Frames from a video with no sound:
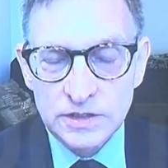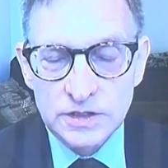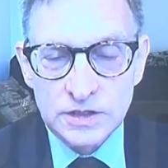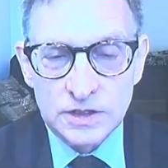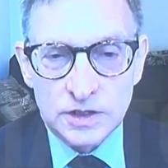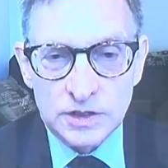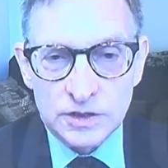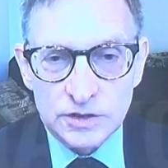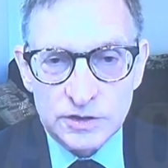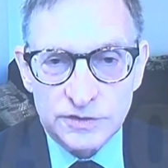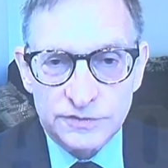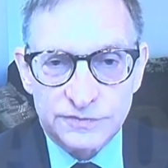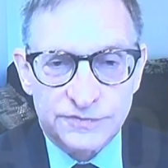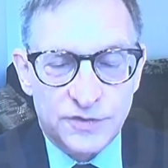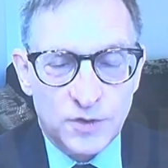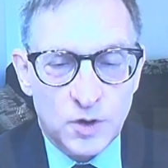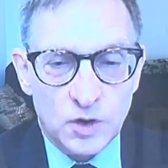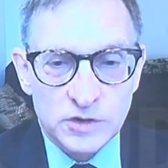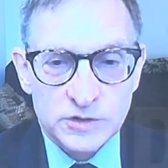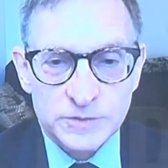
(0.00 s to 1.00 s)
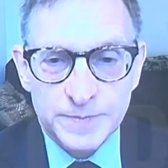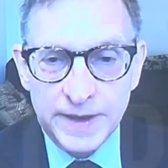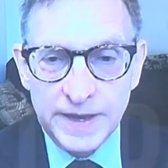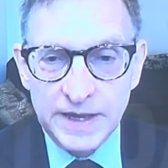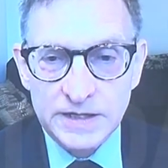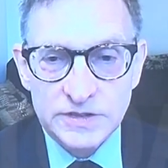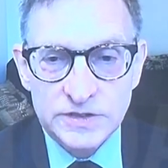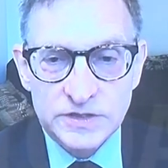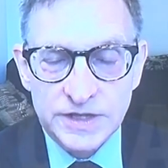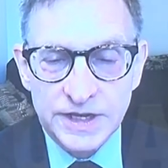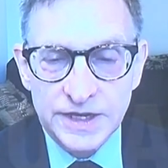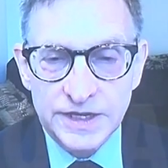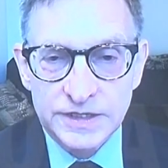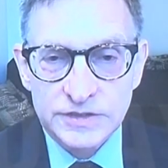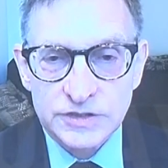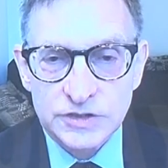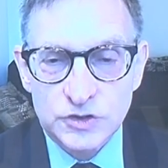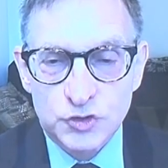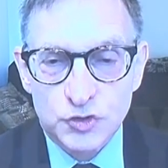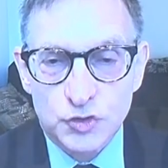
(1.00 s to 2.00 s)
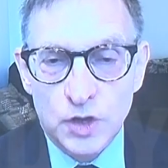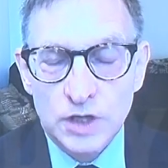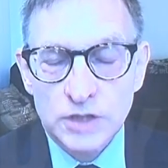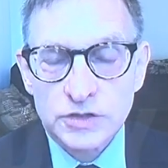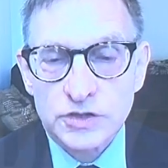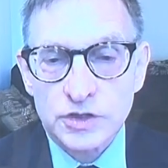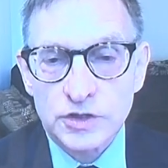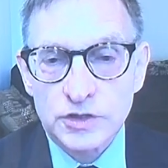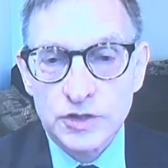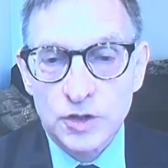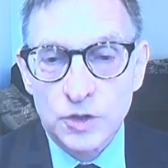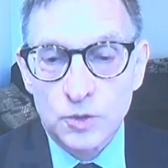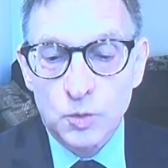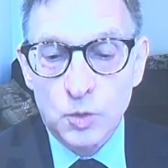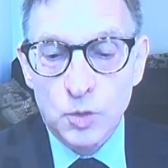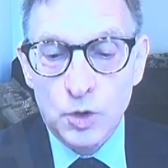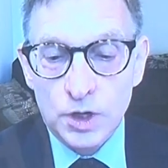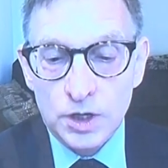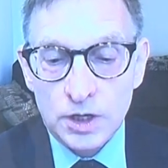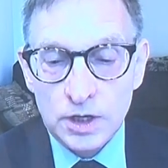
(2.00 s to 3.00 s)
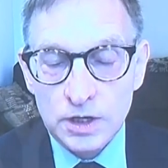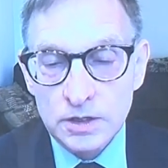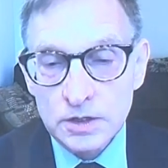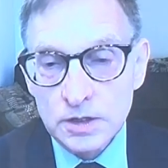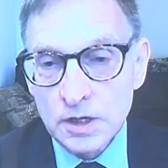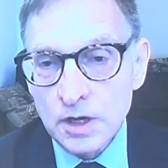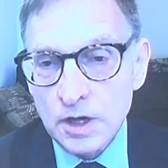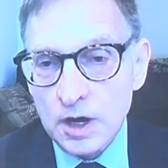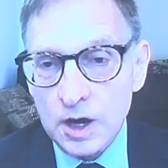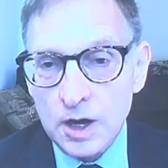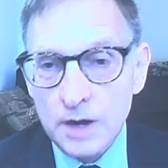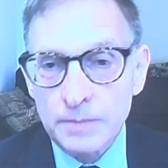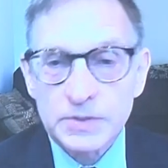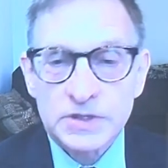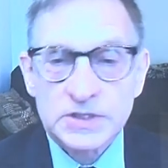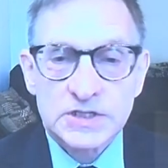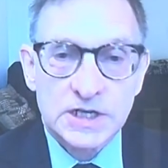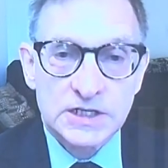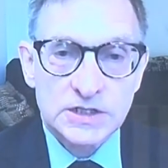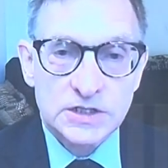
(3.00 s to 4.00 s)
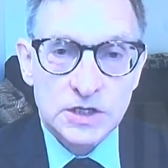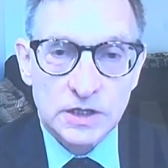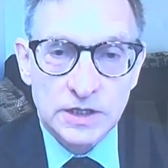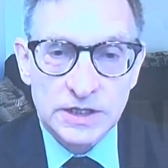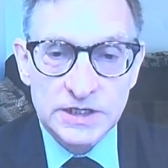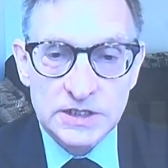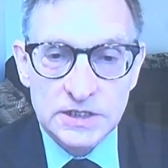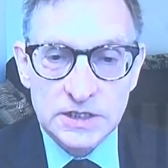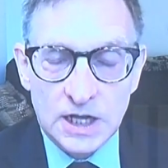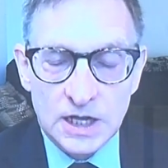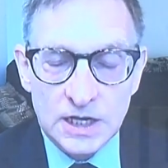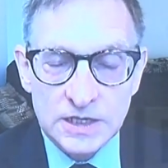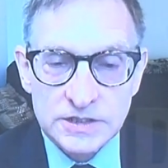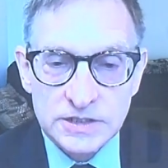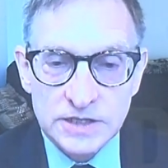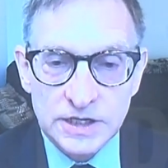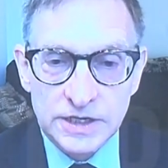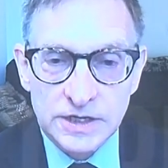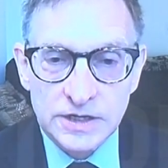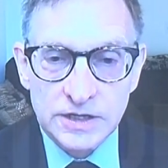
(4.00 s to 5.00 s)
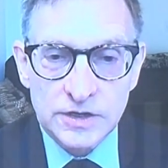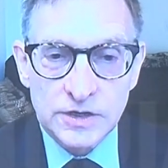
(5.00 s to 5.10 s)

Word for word: to false panaceas, drugs that don't work are potentially toxic.